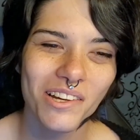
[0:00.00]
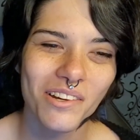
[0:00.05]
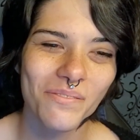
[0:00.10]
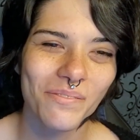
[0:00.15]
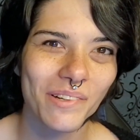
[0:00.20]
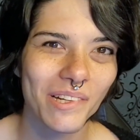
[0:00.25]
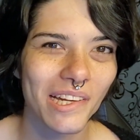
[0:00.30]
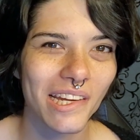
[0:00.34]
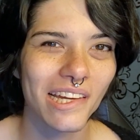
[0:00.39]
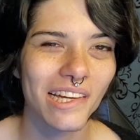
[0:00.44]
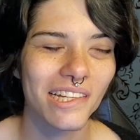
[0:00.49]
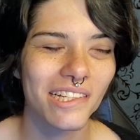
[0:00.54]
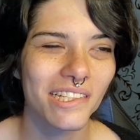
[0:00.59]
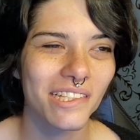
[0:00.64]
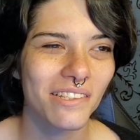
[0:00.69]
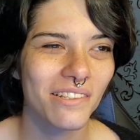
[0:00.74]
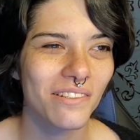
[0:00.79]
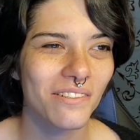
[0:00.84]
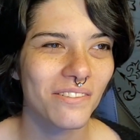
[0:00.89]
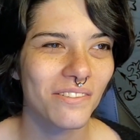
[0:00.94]
But yes,
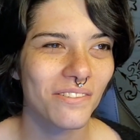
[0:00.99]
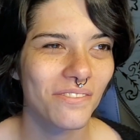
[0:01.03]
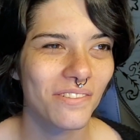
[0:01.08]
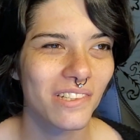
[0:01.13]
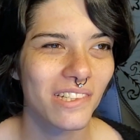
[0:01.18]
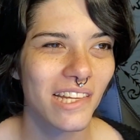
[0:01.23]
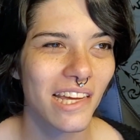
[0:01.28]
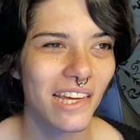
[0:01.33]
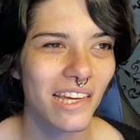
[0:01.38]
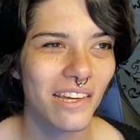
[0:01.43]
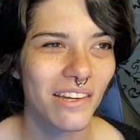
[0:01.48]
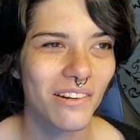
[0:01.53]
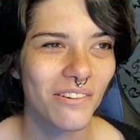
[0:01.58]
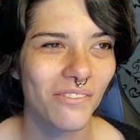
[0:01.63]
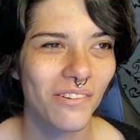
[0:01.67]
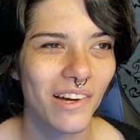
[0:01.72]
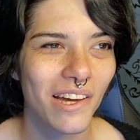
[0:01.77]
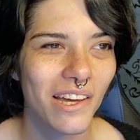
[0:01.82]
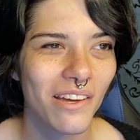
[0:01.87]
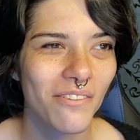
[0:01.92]
those were taken
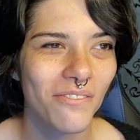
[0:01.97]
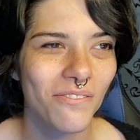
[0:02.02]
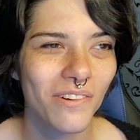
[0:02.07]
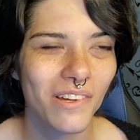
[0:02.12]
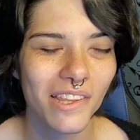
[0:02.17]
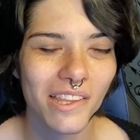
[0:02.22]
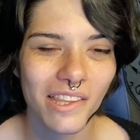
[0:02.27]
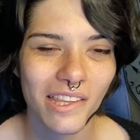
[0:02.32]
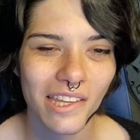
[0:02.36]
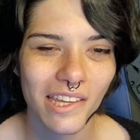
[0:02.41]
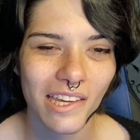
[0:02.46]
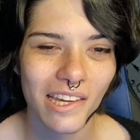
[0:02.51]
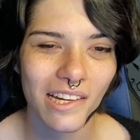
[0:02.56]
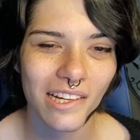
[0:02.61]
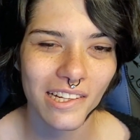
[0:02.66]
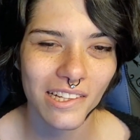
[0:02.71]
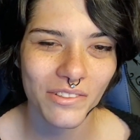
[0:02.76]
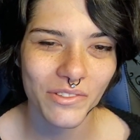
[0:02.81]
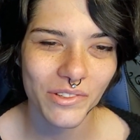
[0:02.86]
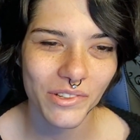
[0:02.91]
away with
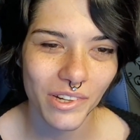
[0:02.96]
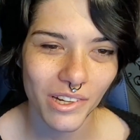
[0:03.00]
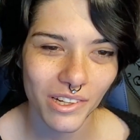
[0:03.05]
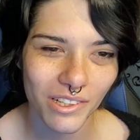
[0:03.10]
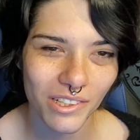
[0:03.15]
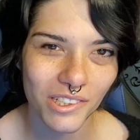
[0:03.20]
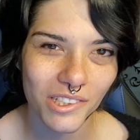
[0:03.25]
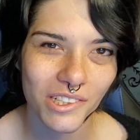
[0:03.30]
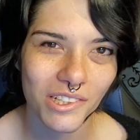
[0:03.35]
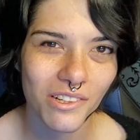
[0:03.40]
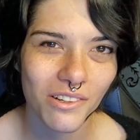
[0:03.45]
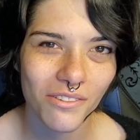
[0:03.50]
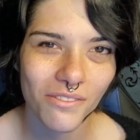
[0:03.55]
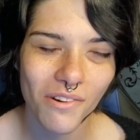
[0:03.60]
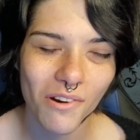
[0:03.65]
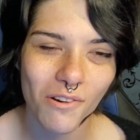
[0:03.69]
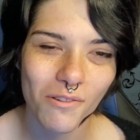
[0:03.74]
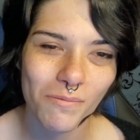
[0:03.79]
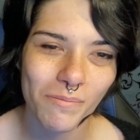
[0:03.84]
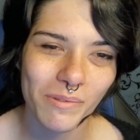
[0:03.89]
the introduction of
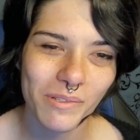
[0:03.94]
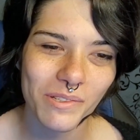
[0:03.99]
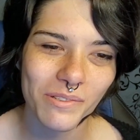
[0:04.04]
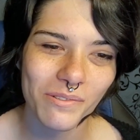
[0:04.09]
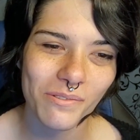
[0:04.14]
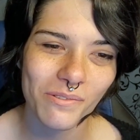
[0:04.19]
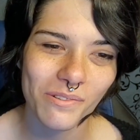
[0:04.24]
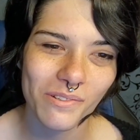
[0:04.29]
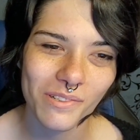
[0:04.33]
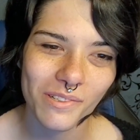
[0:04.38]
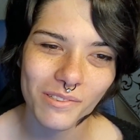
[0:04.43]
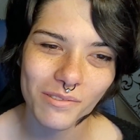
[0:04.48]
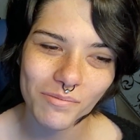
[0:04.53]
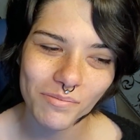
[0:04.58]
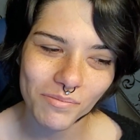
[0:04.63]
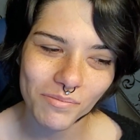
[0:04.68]
homeschool.